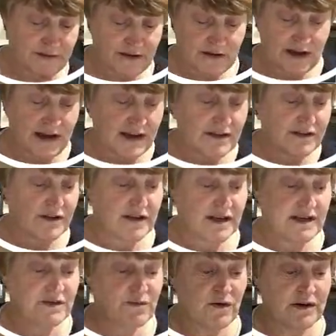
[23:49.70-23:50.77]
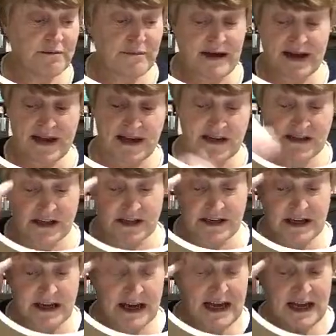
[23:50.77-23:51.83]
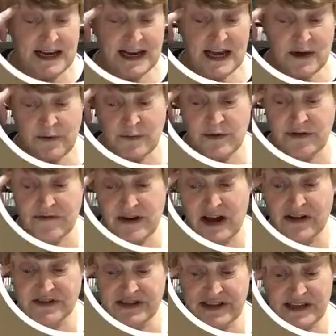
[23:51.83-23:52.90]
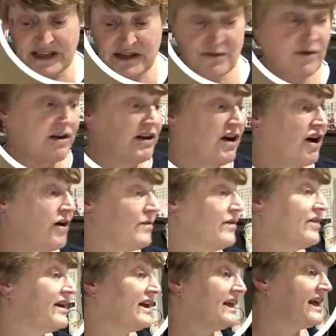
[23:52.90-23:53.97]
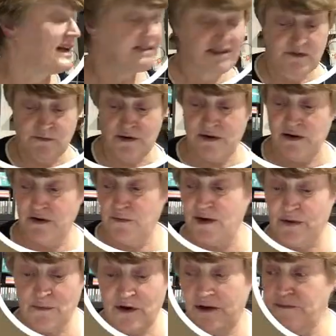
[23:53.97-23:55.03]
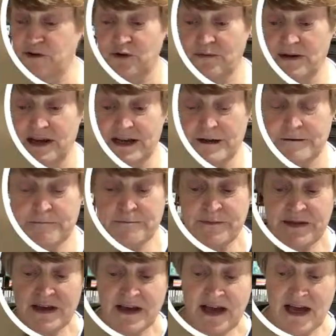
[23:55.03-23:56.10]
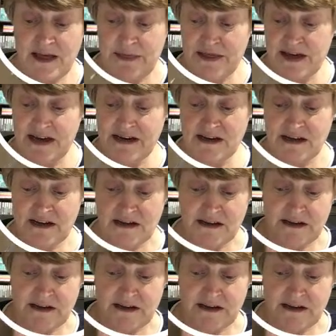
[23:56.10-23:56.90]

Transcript: Okay, so there's one backing done. Now, with regards to this one, I would then get a wet wipe normally, and then